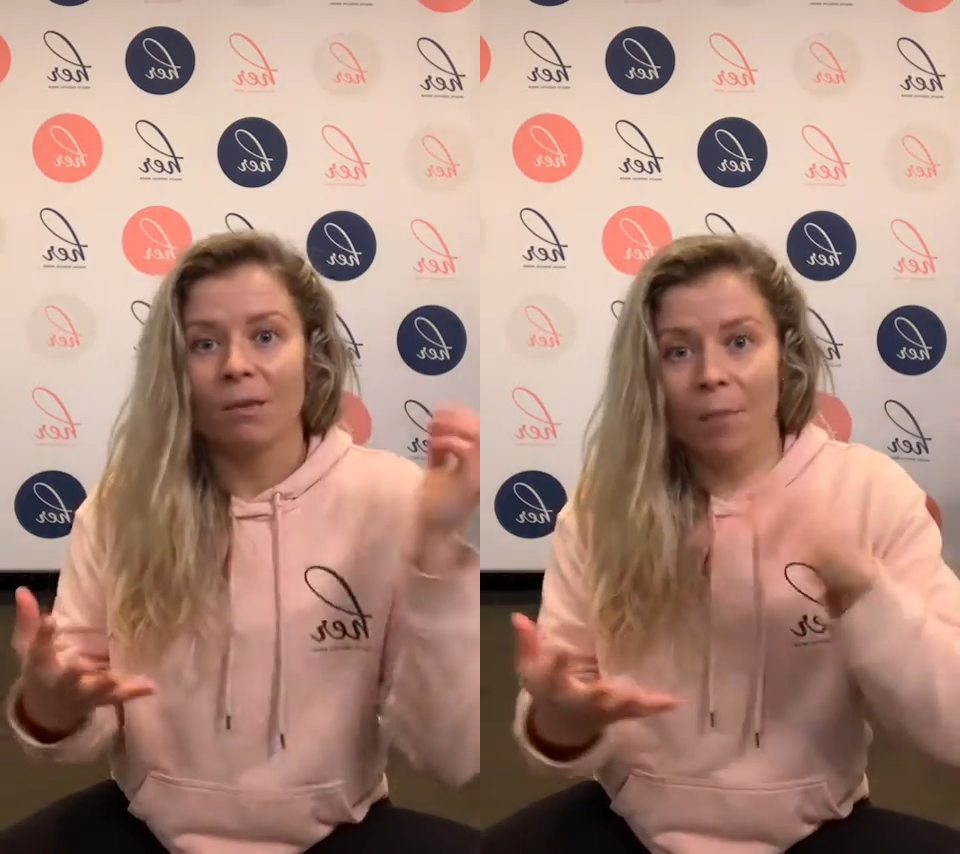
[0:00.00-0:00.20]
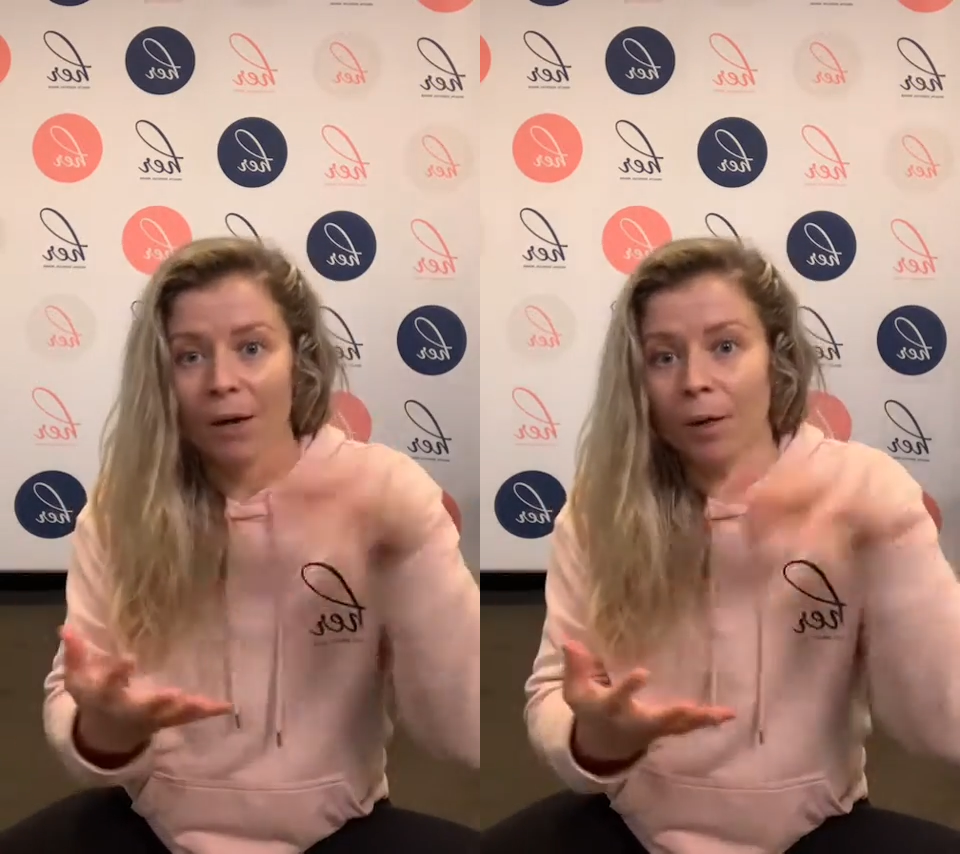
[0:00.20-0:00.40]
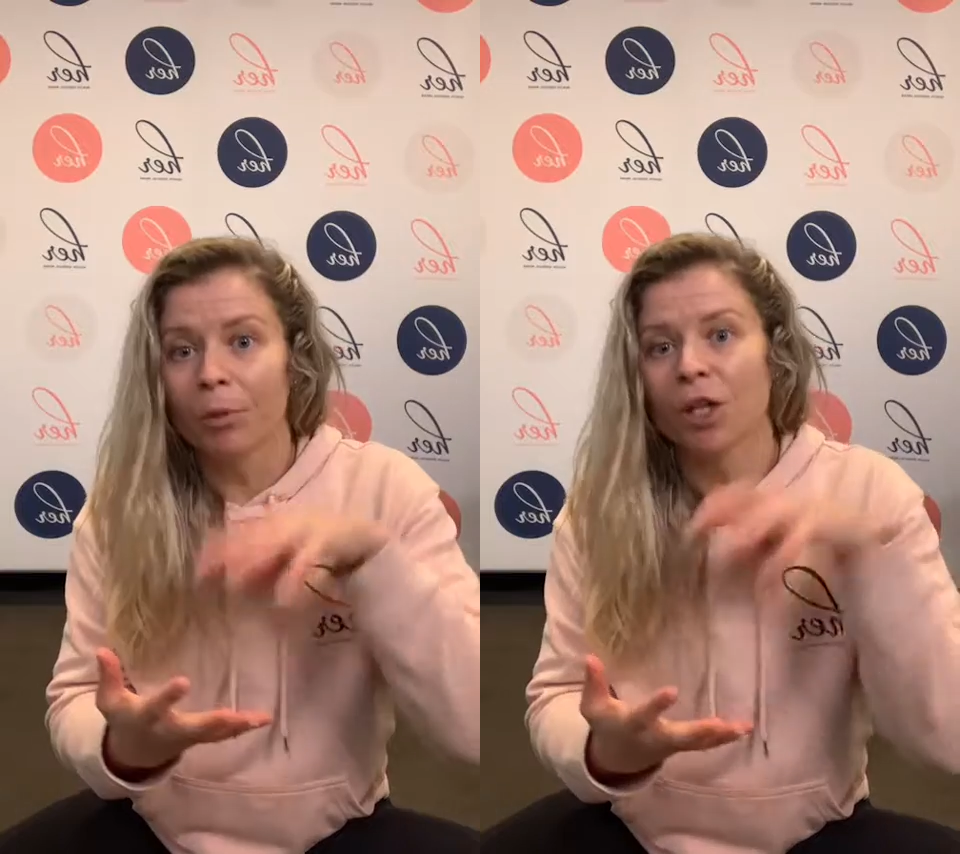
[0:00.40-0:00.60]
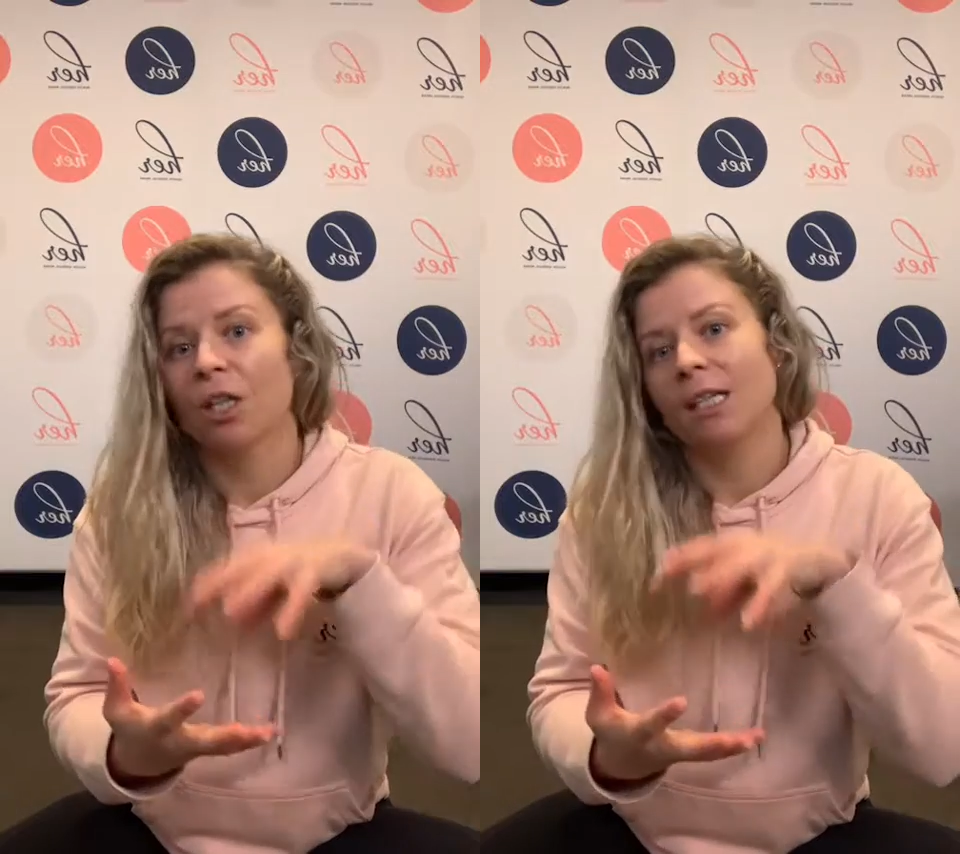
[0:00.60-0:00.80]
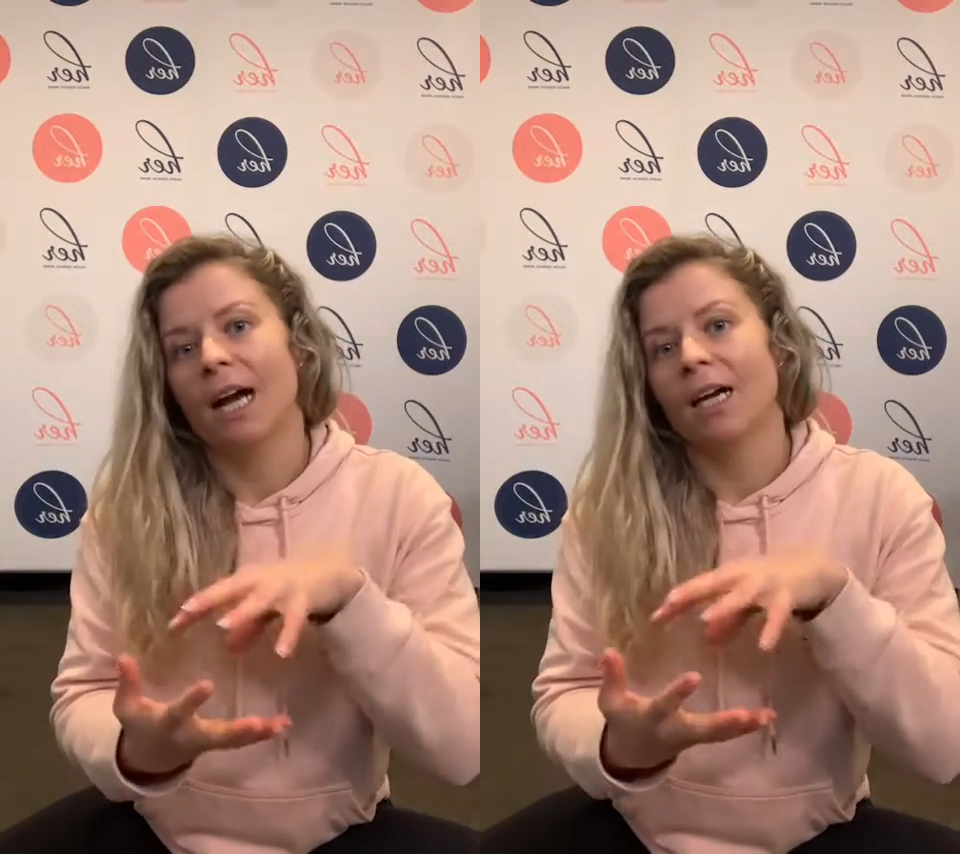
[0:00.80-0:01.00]
and bearing pressure
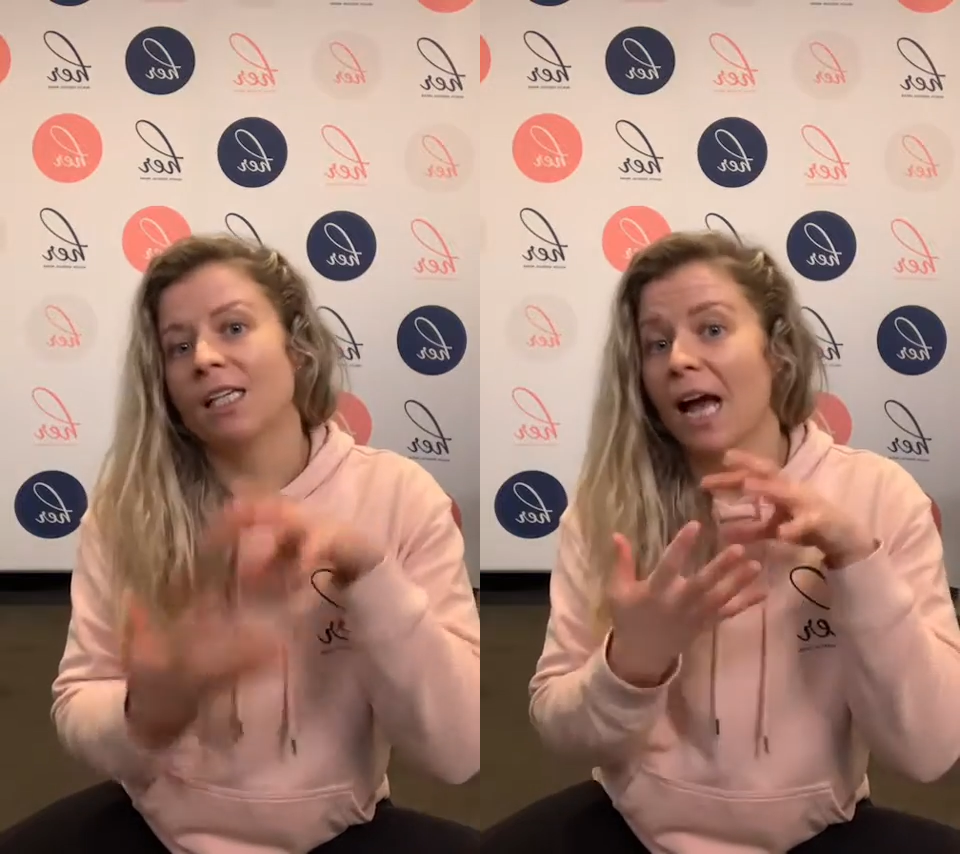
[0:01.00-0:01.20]
down is